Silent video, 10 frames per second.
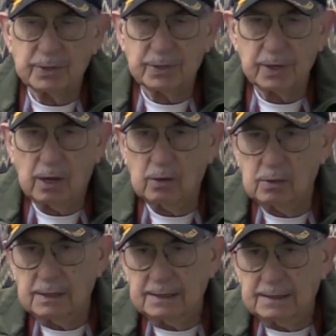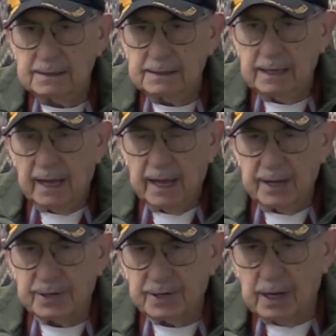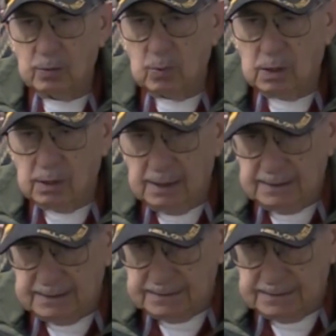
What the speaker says: So he said, well,